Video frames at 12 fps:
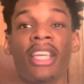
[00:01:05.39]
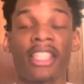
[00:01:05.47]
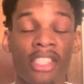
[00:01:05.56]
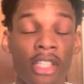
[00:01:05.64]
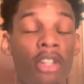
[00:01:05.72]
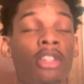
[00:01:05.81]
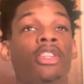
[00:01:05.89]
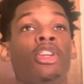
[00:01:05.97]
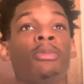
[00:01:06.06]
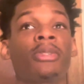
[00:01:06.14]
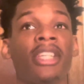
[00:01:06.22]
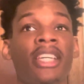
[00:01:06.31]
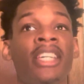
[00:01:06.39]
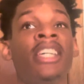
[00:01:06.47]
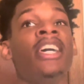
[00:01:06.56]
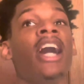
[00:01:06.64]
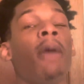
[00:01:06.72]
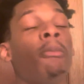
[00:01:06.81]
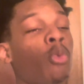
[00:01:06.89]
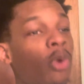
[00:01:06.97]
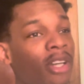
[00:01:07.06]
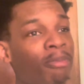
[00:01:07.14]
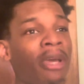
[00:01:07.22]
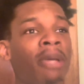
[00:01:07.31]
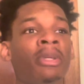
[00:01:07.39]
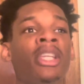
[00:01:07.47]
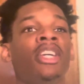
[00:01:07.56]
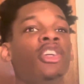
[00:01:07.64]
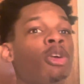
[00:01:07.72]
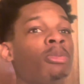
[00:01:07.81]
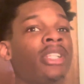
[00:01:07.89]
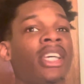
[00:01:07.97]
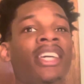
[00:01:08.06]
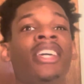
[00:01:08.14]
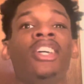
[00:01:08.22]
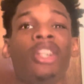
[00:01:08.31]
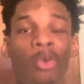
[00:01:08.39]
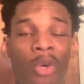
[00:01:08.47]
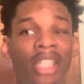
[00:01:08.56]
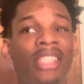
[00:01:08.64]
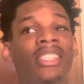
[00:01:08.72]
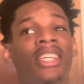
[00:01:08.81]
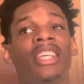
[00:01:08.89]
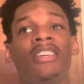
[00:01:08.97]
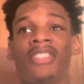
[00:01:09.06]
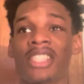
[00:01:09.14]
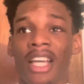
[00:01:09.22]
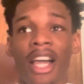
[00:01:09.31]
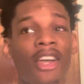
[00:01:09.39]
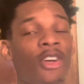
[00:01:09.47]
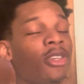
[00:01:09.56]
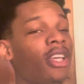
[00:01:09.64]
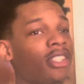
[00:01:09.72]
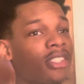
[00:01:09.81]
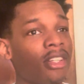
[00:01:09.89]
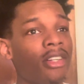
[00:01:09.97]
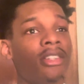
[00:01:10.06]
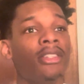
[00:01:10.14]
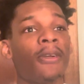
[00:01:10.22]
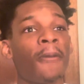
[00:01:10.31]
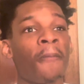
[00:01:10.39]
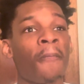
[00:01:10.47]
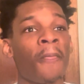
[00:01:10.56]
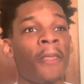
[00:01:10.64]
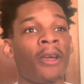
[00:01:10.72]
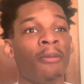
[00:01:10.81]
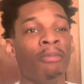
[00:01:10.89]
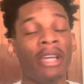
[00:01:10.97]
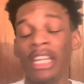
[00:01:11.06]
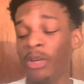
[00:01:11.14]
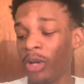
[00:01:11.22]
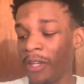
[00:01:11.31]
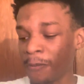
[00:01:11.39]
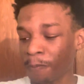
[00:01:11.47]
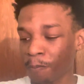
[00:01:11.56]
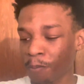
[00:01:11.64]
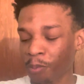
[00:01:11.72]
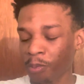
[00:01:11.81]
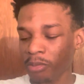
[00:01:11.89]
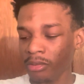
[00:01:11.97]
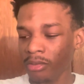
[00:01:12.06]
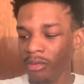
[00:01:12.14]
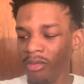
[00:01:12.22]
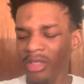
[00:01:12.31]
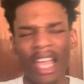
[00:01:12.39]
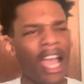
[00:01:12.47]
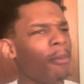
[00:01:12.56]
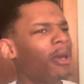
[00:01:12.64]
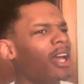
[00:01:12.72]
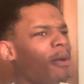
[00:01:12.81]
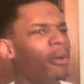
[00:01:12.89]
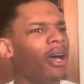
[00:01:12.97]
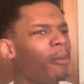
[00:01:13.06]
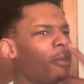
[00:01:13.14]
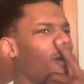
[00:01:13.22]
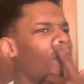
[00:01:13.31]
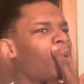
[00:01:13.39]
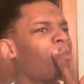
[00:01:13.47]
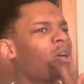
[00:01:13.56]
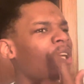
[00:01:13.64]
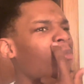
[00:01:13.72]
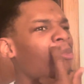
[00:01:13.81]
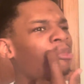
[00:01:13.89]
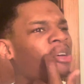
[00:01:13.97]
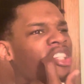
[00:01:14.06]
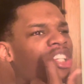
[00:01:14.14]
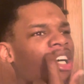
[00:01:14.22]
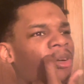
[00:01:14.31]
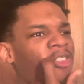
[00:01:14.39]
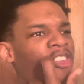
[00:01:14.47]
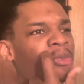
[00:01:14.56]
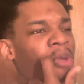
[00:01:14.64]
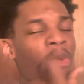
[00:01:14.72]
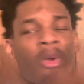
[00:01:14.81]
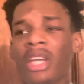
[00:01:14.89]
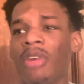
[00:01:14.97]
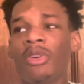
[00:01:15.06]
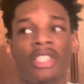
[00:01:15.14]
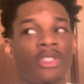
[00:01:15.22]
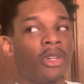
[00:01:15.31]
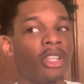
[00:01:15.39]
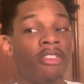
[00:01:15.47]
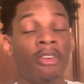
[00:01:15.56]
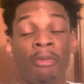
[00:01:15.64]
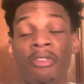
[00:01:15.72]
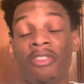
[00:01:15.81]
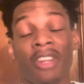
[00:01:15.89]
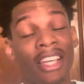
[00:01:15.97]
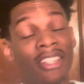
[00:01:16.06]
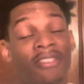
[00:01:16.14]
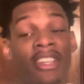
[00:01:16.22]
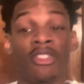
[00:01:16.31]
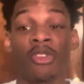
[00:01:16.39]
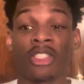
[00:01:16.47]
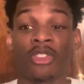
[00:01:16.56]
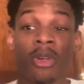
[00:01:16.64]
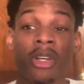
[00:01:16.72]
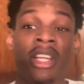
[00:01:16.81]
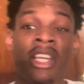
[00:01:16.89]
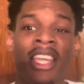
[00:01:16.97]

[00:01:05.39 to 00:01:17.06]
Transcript: Yes, sir, you know what I'm saying? I'm a winner, baby, you know what I'm saying? The windy city of Chicago, yes, sir. But anyway, I'm in my job, you feel me? I work at a restaurant, you know, nice fancy restaurant.